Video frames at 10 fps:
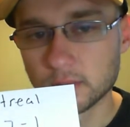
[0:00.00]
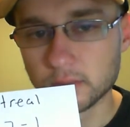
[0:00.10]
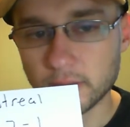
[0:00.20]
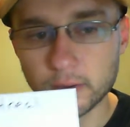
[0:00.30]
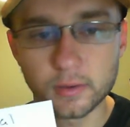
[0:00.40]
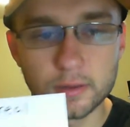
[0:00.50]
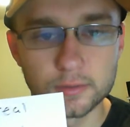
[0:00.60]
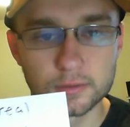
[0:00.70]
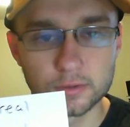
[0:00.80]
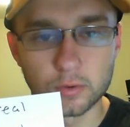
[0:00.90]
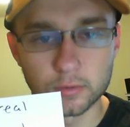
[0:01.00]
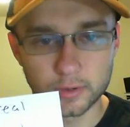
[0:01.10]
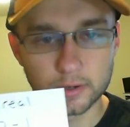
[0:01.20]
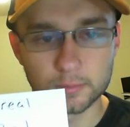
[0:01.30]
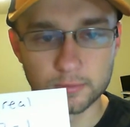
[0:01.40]
the
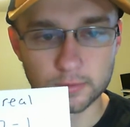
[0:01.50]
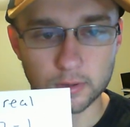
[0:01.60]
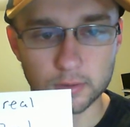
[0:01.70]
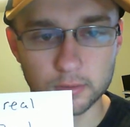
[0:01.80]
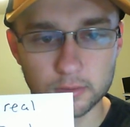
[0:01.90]
scoring up front.